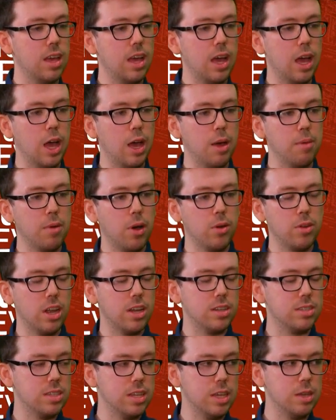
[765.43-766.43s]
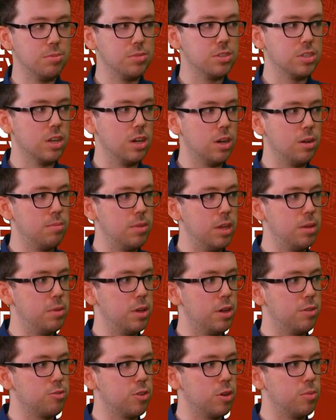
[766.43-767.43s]
I'd like to see him start maybe
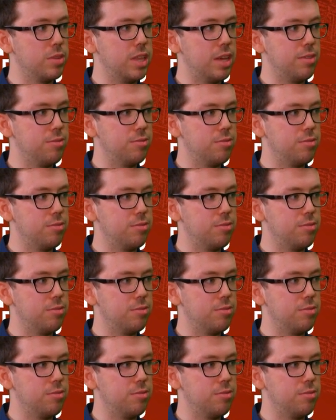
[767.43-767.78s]
up front with Evan